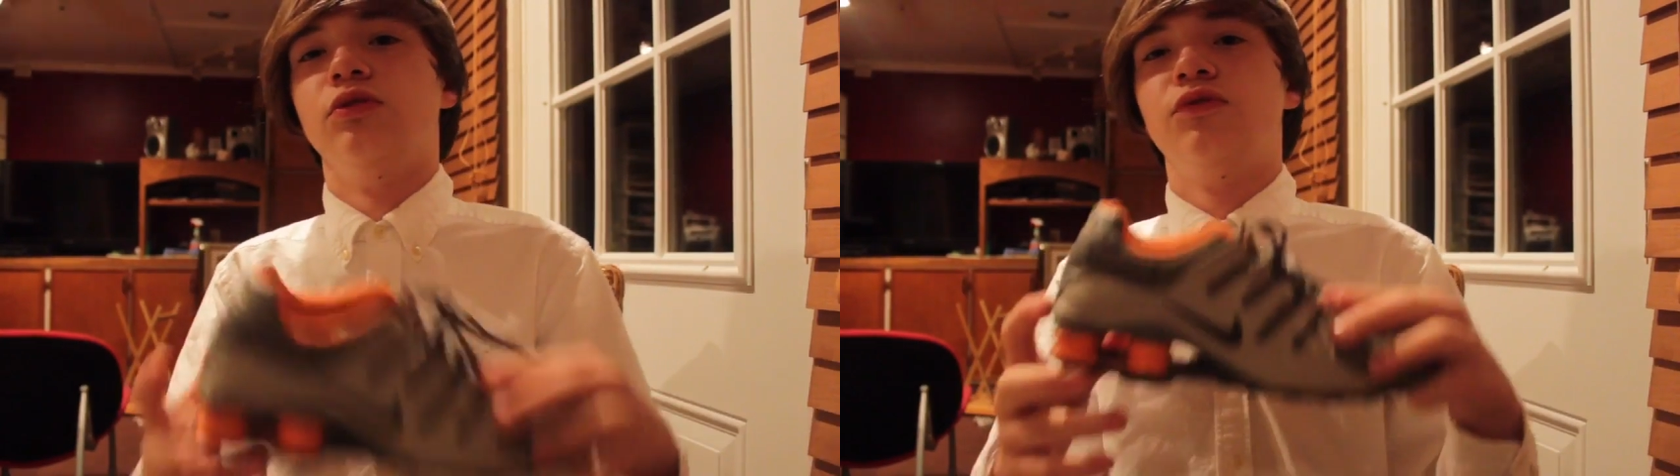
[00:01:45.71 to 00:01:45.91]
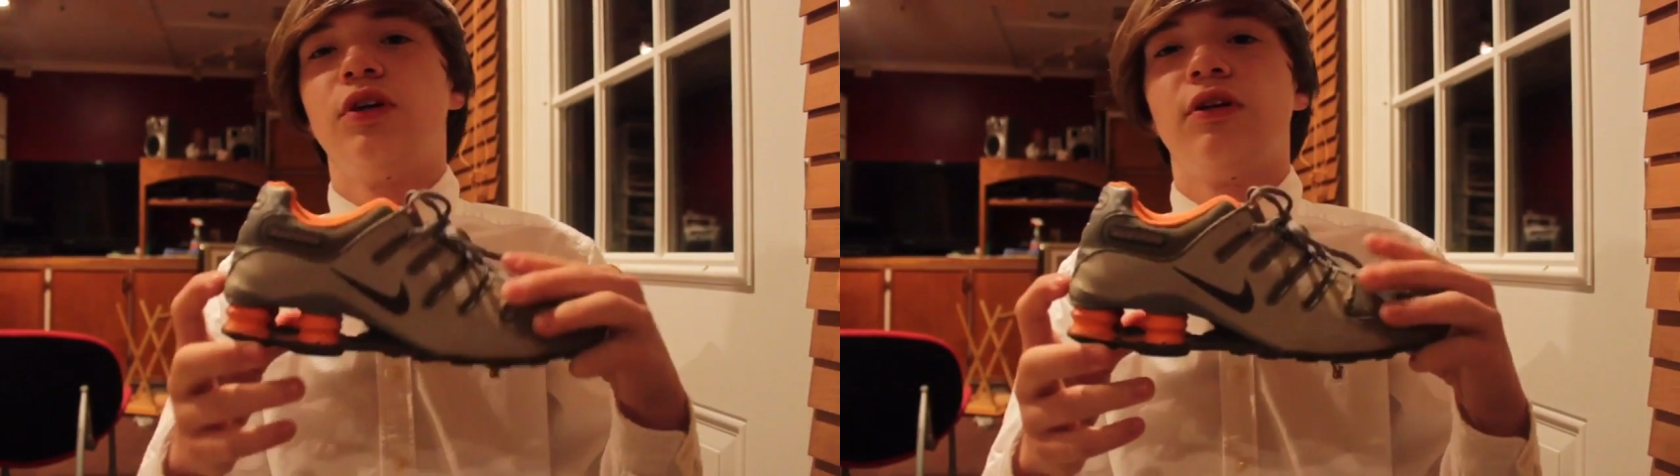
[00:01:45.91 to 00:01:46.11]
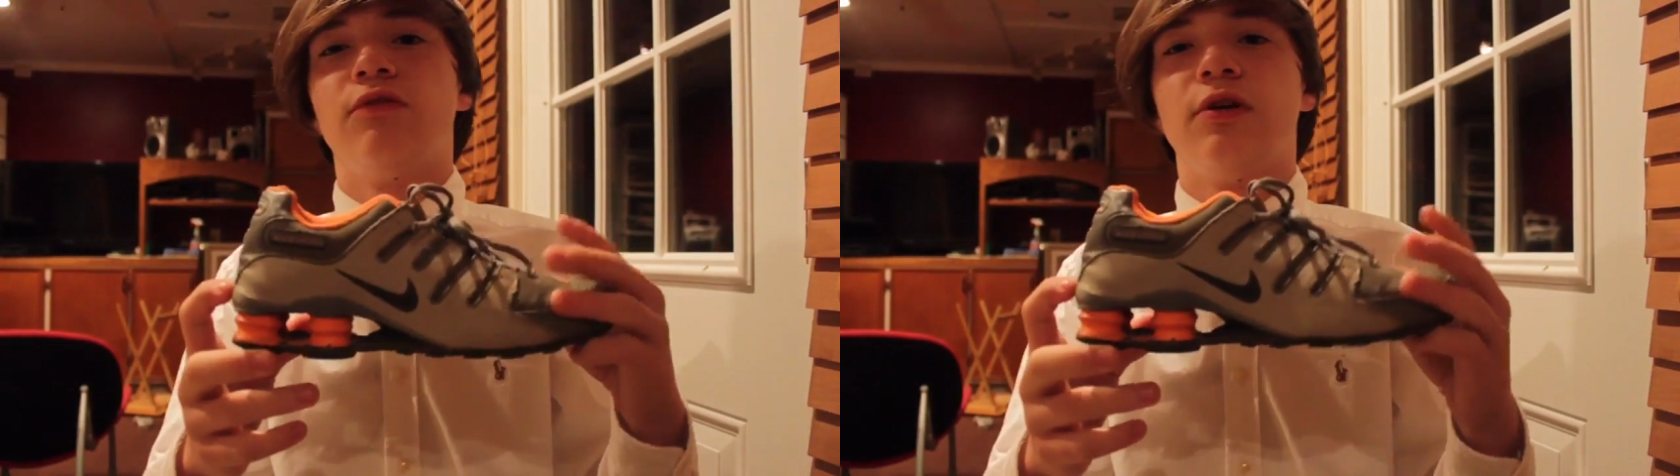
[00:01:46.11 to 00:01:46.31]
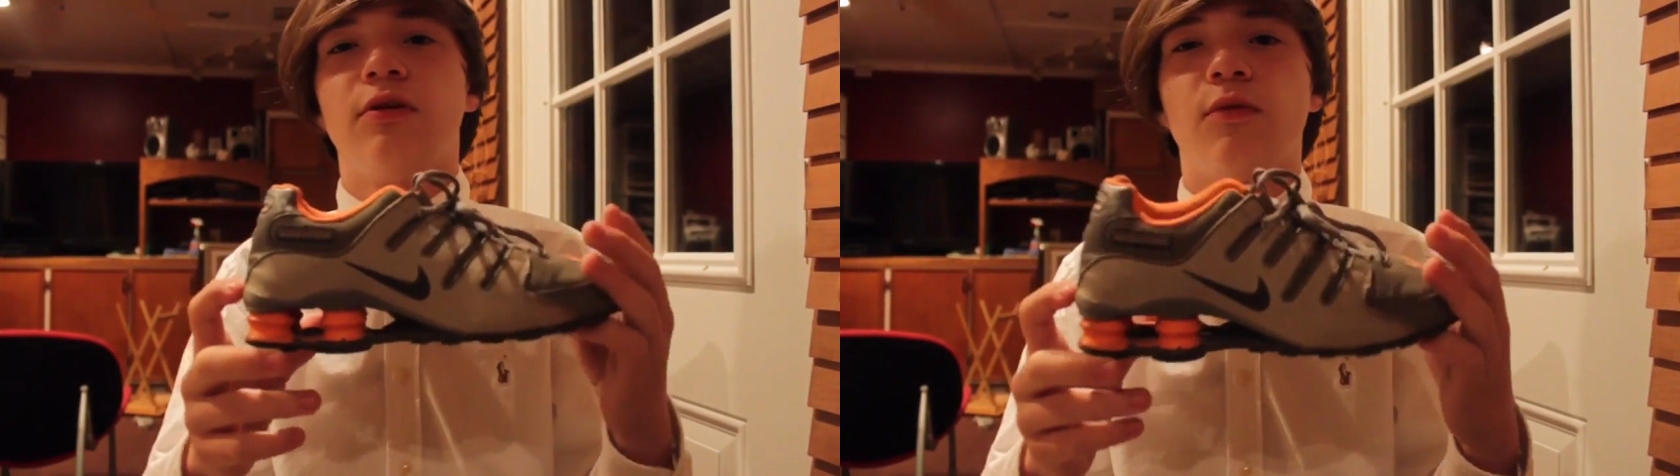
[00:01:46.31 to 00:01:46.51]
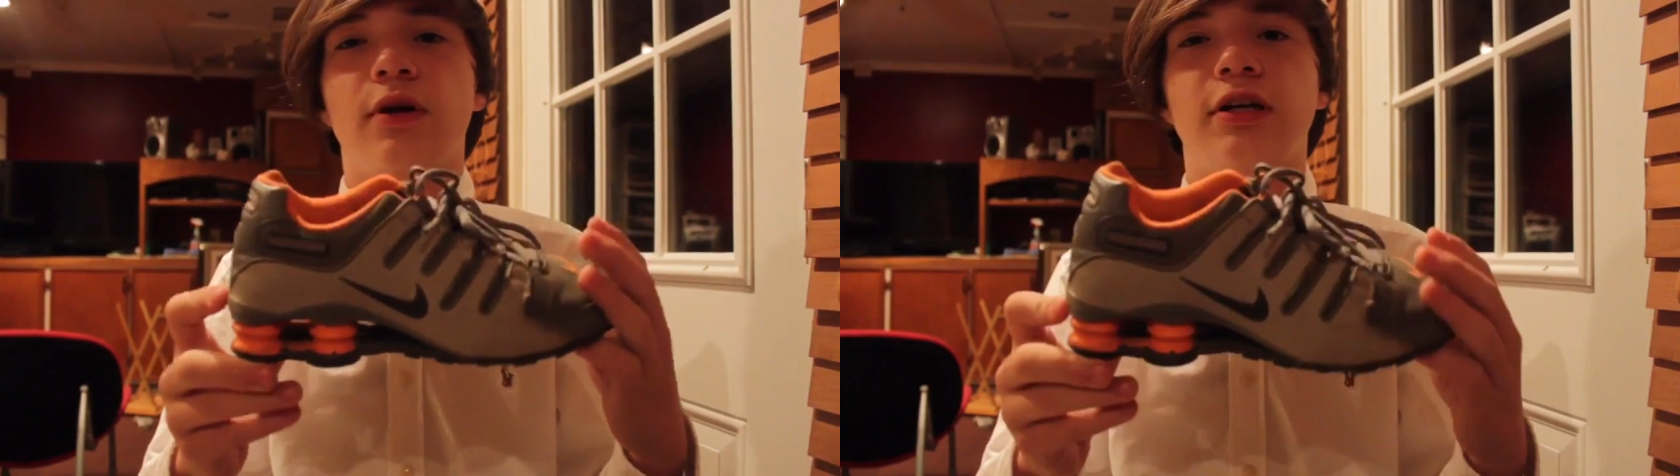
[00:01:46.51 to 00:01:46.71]
Very
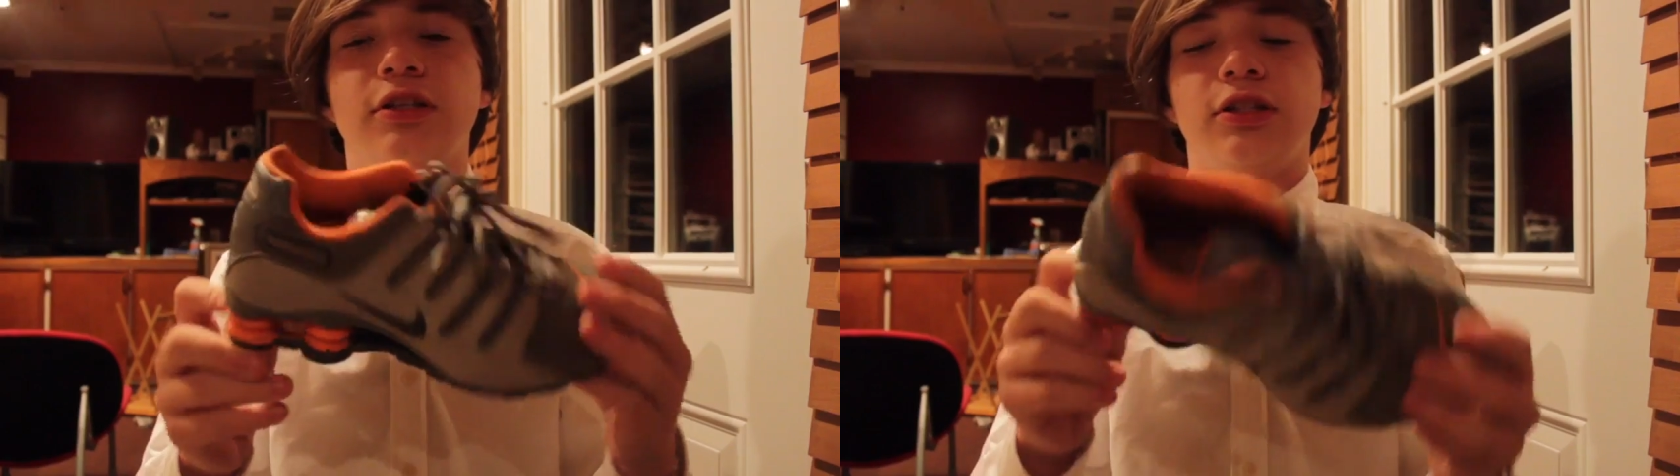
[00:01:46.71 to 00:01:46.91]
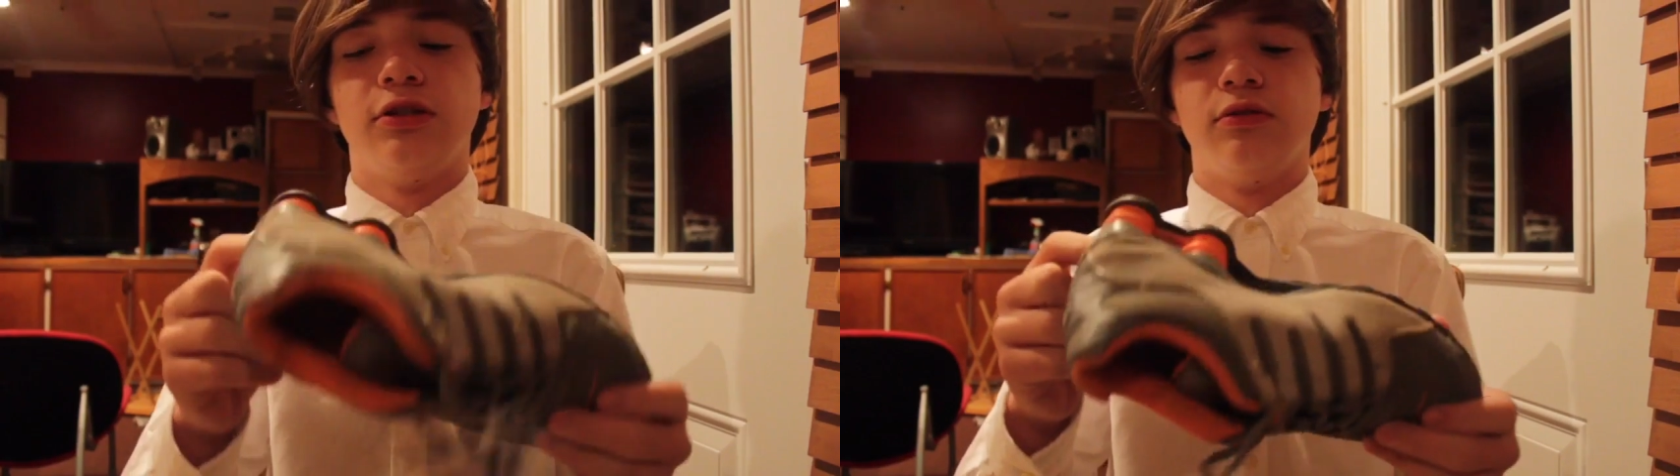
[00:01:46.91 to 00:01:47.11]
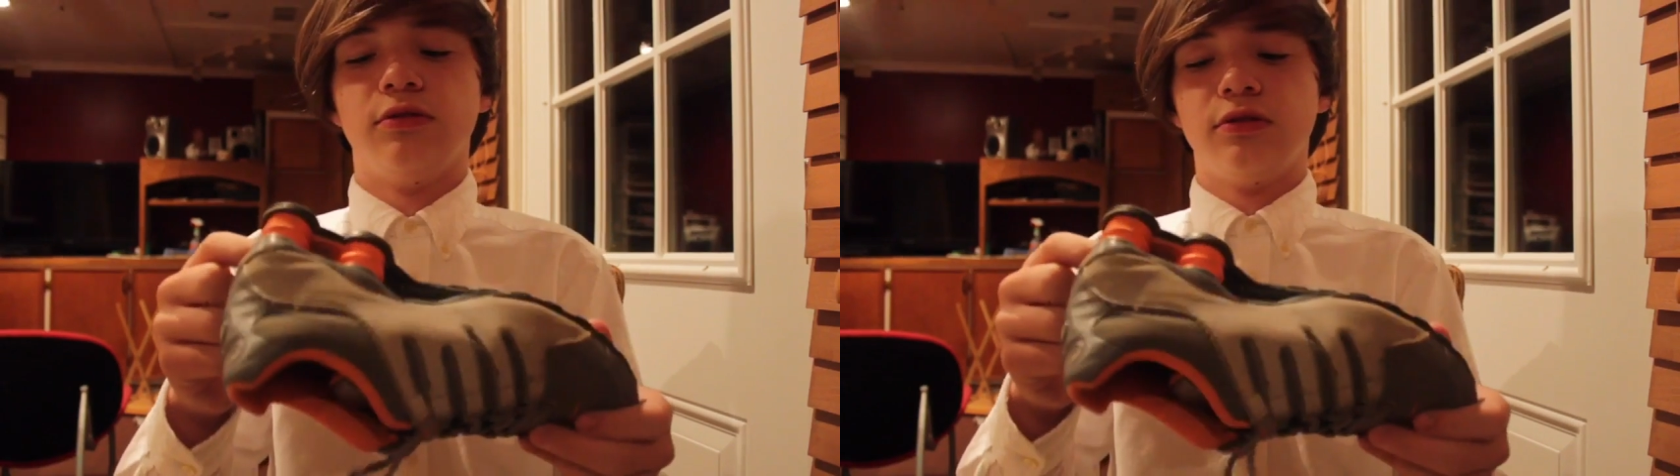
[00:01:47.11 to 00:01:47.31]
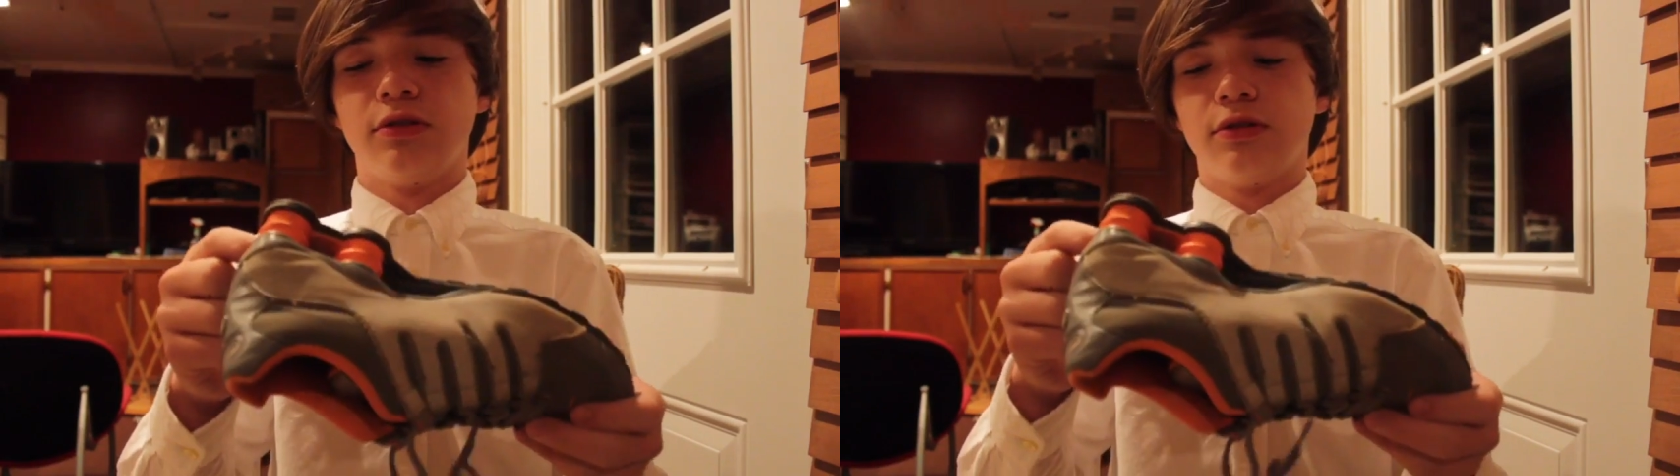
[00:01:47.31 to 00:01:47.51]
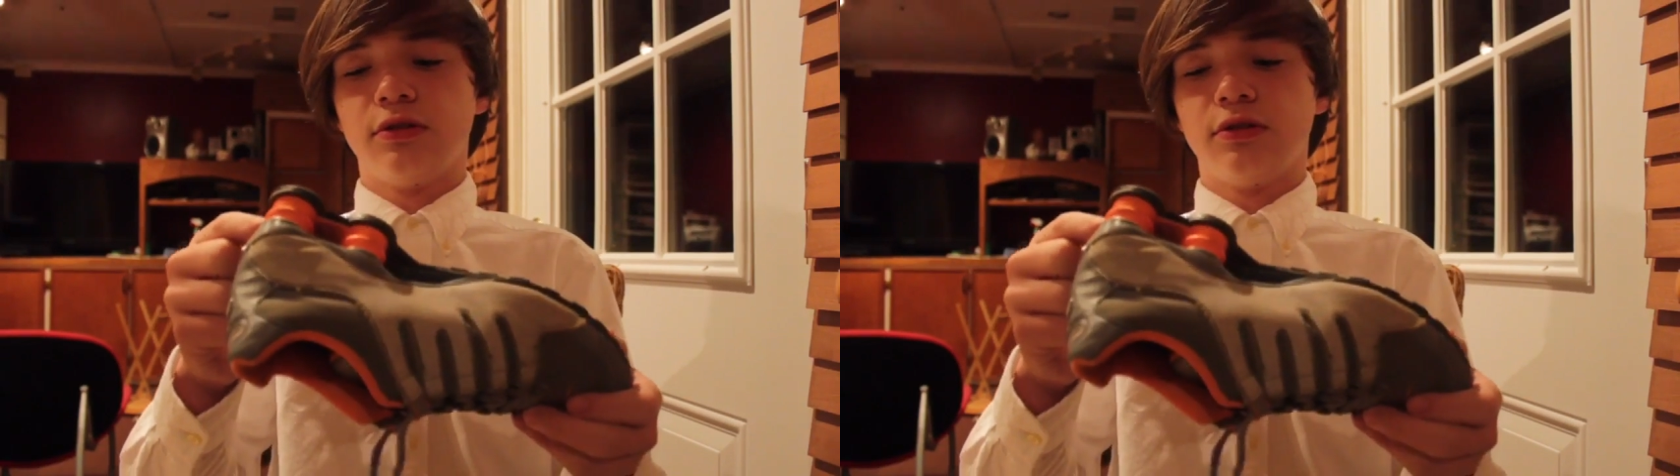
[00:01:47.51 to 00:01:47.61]
rare shoes.